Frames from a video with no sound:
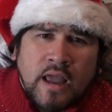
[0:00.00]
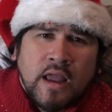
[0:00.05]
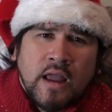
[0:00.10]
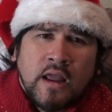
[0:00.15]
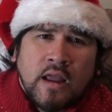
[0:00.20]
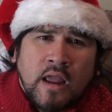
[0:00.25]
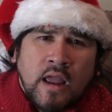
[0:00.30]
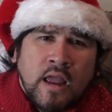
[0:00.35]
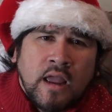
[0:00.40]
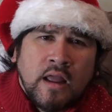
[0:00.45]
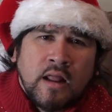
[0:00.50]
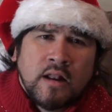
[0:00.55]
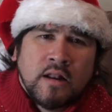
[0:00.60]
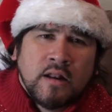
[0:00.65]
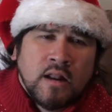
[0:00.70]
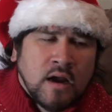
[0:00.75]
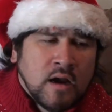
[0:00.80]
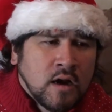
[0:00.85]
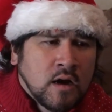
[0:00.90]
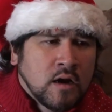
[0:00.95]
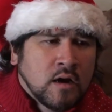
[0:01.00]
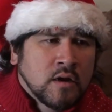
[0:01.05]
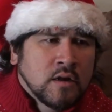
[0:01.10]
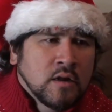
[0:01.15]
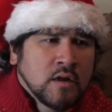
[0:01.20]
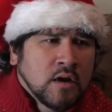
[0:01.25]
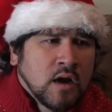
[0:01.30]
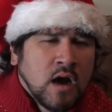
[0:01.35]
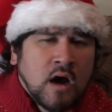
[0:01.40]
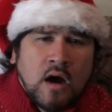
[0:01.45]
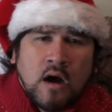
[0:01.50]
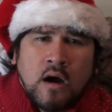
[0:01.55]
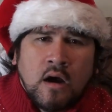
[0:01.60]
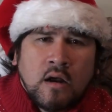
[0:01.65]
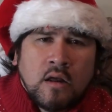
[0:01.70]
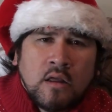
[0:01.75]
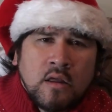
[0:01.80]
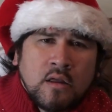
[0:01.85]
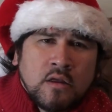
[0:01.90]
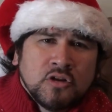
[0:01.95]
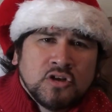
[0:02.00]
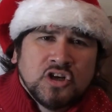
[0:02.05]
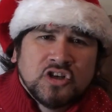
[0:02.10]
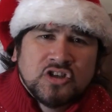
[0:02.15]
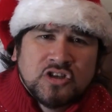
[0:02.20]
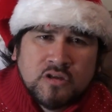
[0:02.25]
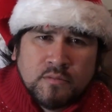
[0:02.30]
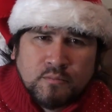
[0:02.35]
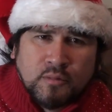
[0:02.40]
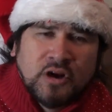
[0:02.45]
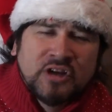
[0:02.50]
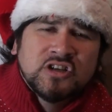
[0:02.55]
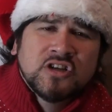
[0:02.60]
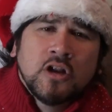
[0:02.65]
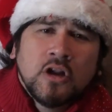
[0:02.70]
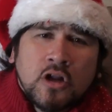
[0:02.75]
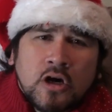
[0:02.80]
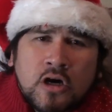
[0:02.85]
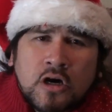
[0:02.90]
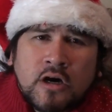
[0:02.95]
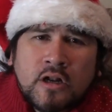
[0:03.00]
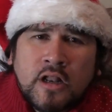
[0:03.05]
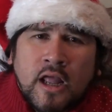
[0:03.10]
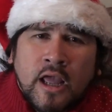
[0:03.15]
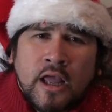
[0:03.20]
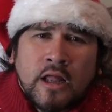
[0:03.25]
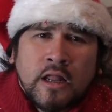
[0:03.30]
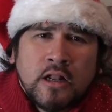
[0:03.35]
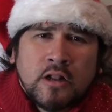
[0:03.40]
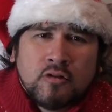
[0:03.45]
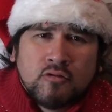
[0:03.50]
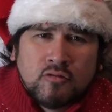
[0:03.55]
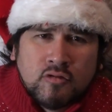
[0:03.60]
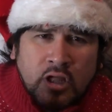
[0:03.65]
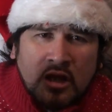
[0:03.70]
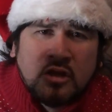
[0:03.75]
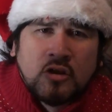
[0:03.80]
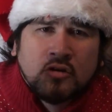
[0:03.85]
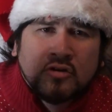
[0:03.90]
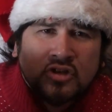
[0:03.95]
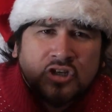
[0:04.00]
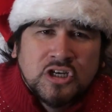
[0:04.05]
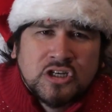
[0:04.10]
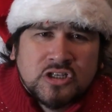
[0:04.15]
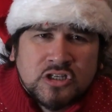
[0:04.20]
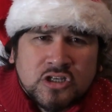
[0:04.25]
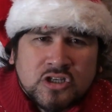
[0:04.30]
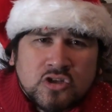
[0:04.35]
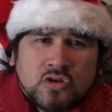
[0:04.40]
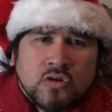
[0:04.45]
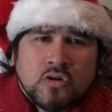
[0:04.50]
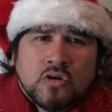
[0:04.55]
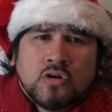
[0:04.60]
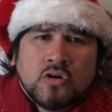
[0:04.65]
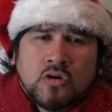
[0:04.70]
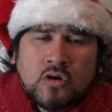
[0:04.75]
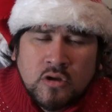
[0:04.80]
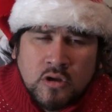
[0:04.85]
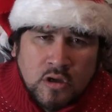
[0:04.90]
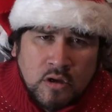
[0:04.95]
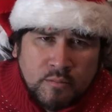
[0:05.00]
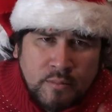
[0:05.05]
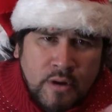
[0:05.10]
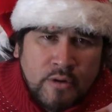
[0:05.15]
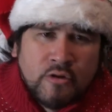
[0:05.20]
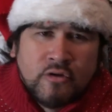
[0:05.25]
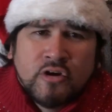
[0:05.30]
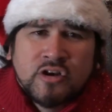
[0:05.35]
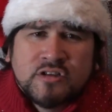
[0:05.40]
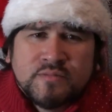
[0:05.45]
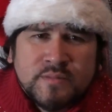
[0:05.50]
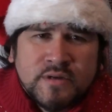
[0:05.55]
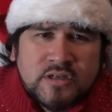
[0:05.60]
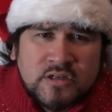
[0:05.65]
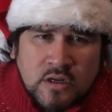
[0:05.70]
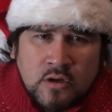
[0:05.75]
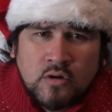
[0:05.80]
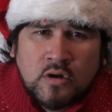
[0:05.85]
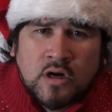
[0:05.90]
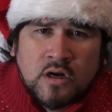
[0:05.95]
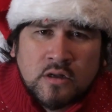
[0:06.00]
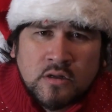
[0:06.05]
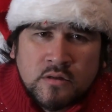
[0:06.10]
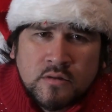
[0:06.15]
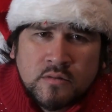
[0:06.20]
and just praise the Lord and thank you, Jesus. So, Merry Christmas, Aloha.